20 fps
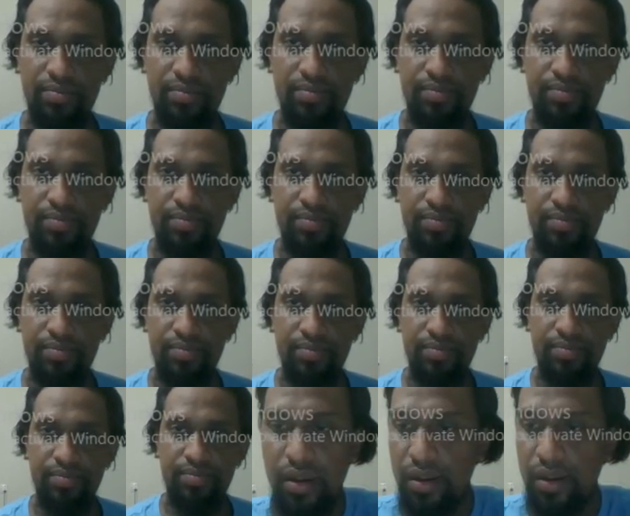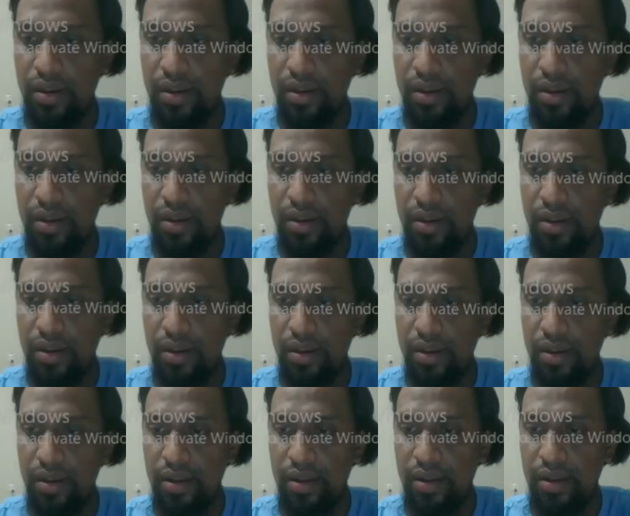
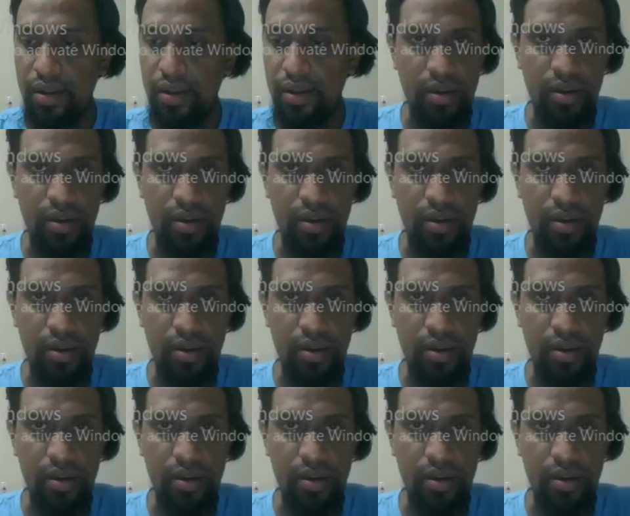(silence)